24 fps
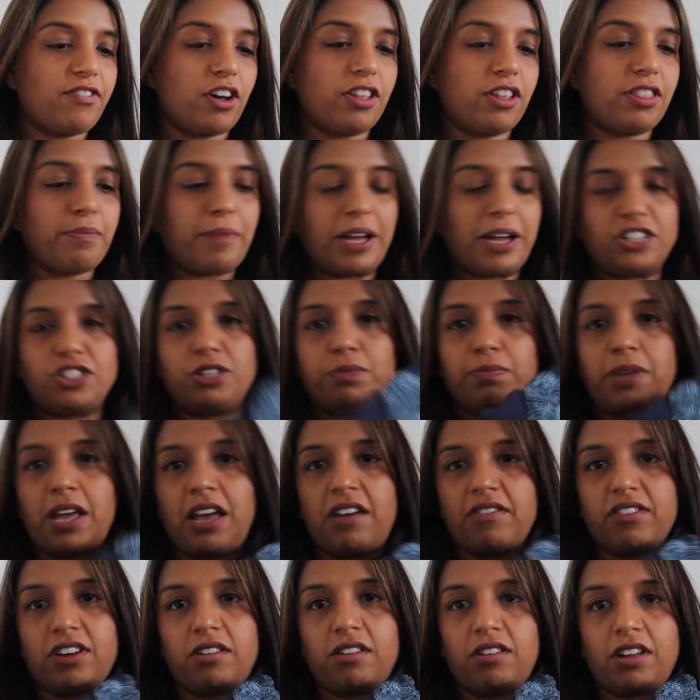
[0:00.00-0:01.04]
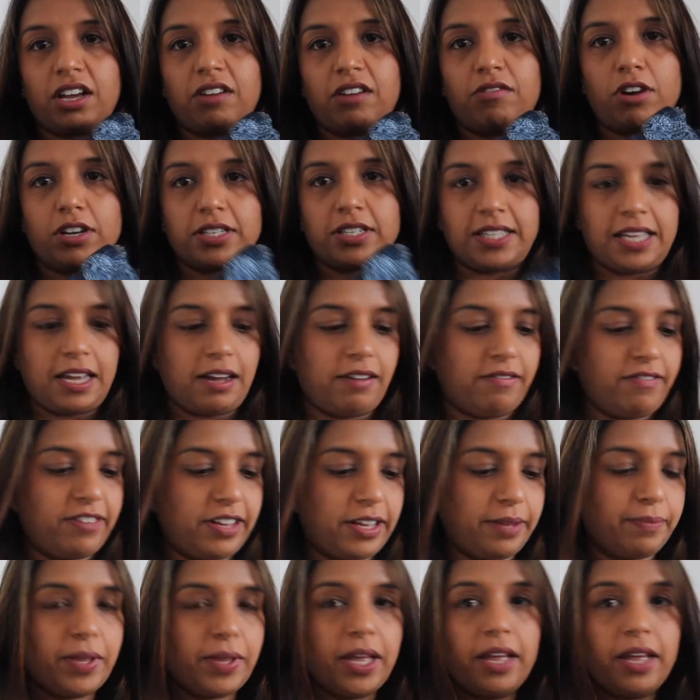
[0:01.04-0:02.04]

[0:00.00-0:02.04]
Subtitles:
got the matching pair. I've got like a Roxy outfit,